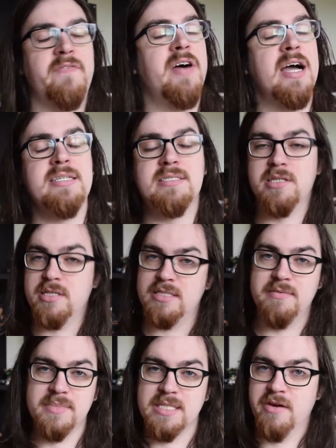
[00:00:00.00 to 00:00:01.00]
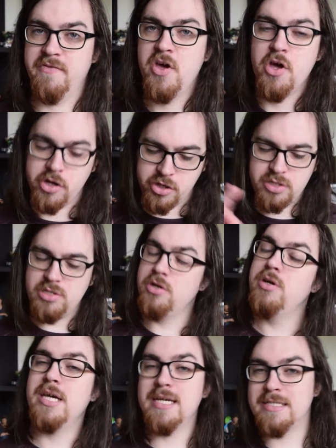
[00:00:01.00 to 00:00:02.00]
far he's lost himself. You
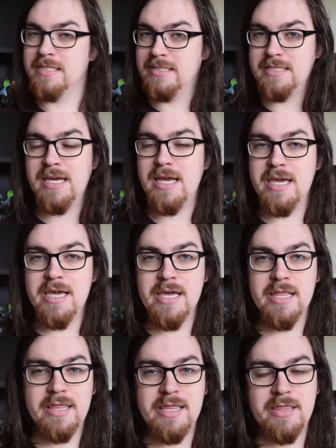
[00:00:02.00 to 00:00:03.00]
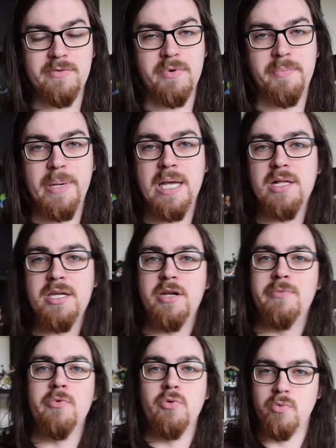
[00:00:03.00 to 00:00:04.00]
do get to see that the
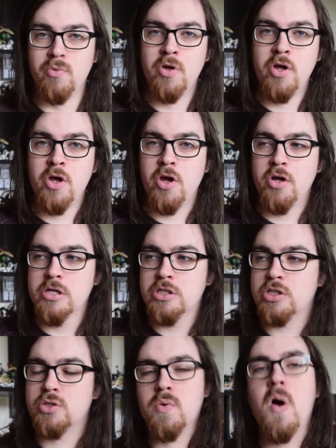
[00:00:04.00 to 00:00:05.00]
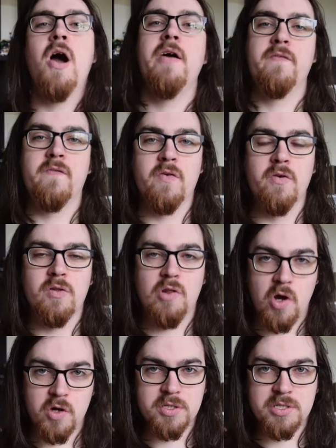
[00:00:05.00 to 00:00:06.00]
rebellion will strive through
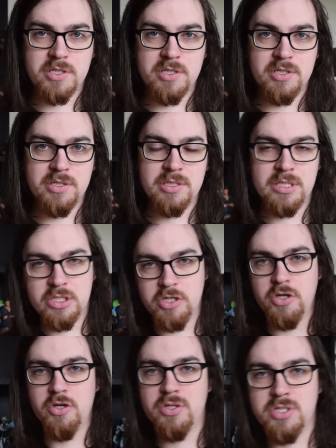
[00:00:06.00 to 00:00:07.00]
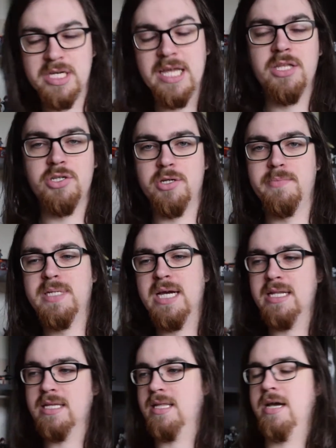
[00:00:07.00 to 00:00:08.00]
lots to get the job
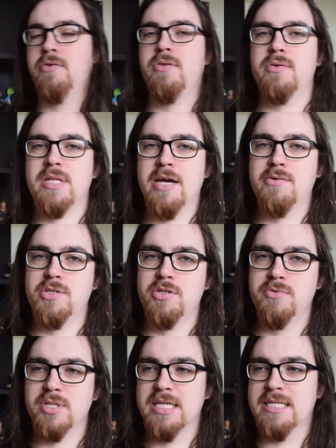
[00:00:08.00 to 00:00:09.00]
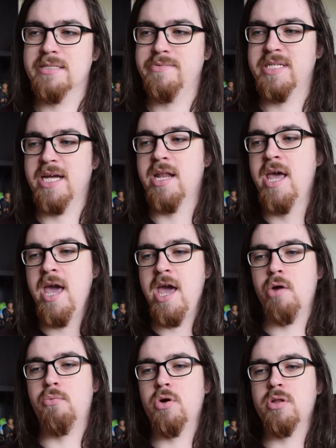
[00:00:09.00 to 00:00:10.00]
done, and they'll do what needs to be done.
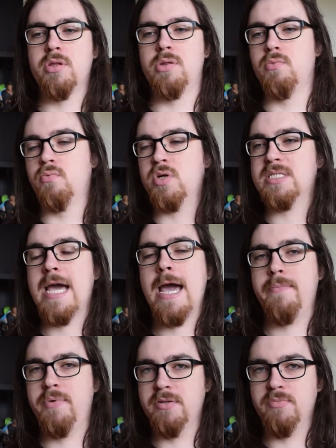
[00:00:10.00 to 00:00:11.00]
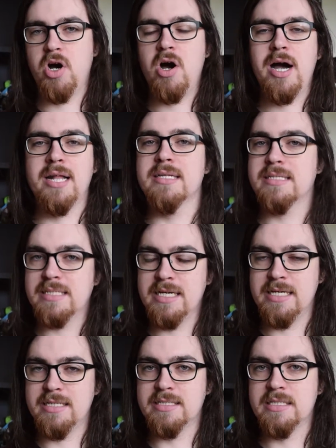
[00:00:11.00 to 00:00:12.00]
And what's happened behind the
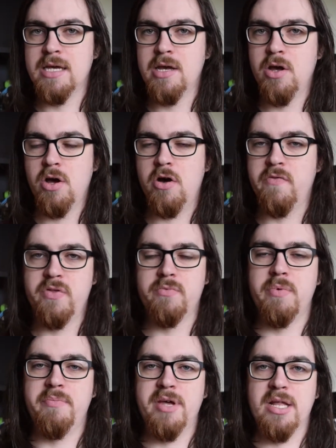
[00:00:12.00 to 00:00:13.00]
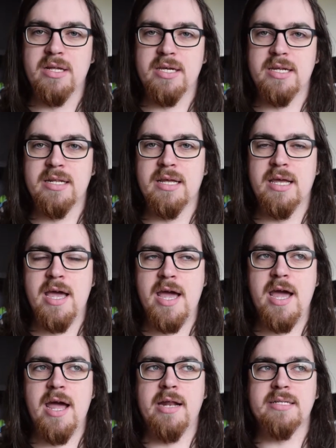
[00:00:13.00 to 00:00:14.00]
scenes of the rebellion
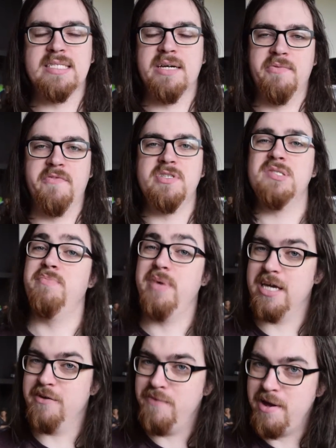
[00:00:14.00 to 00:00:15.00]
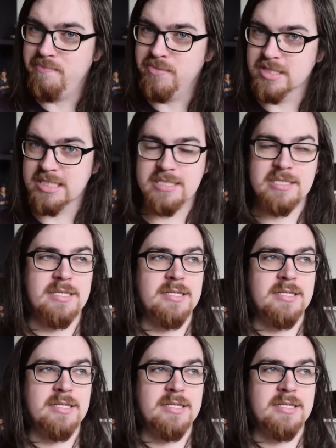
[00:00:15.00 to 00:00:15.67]
and some of its bigger members